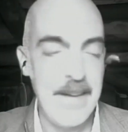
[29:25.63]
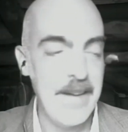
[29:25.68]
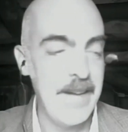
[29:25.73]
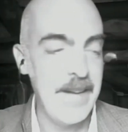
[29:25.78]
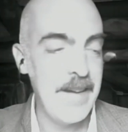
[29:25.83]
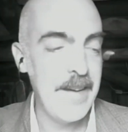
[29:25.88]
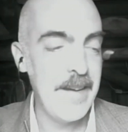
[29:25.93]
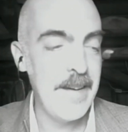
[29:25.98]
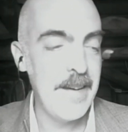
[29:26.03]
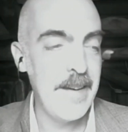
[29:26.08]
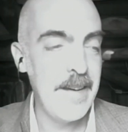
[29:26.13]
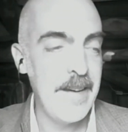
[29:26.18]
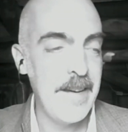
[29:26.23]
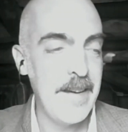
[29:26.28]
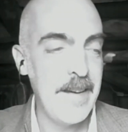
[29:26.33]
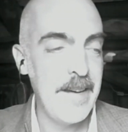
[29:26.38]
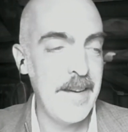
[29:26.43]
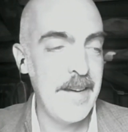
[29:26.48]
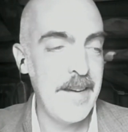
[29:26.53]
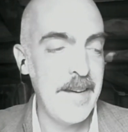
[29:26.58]
In actual fact,
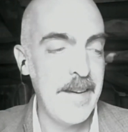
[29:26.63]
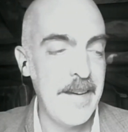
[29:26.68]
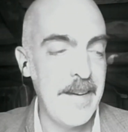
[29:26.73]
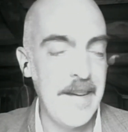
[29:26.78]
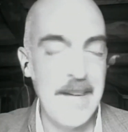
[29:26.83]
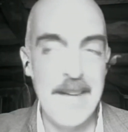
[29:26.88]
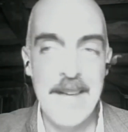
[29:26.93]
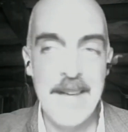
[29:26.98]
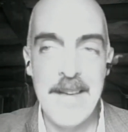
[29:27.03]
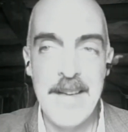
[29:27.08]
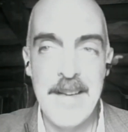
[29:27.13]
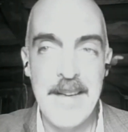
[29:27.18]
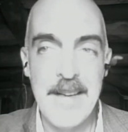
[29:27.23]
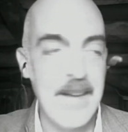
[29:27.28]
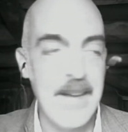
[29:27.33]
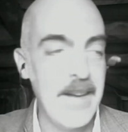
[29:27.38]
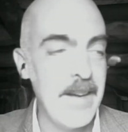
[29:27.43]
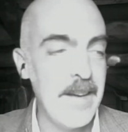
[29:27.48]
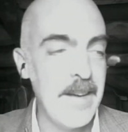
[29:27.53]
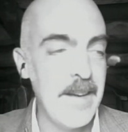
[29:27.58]
that doesn't really
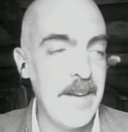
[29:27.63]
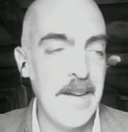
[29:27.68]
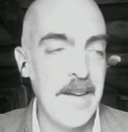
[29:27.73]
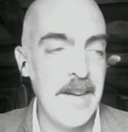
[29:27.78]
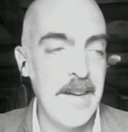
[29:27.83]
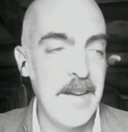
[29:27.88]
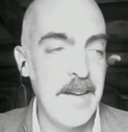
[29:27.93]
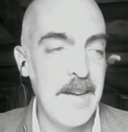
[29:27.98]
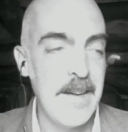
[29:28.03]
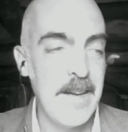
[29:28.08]
work